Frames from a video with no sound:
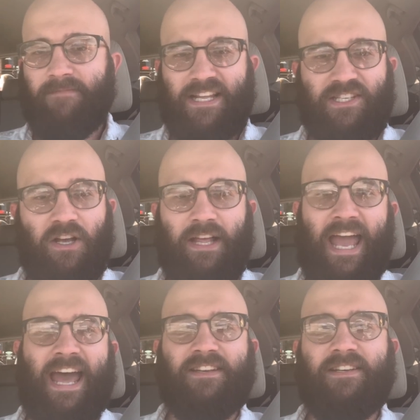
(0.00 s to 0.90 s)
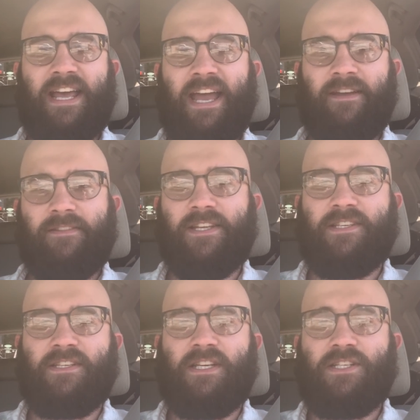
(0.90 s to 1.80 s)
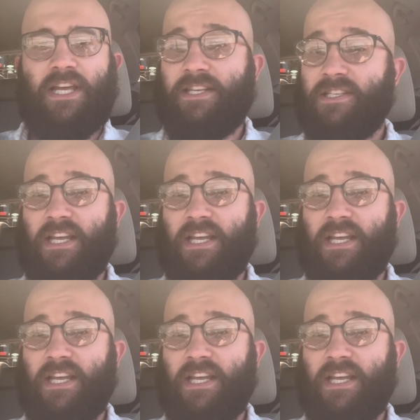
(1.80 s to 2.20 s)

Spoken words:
That's all I had today. This is EJ.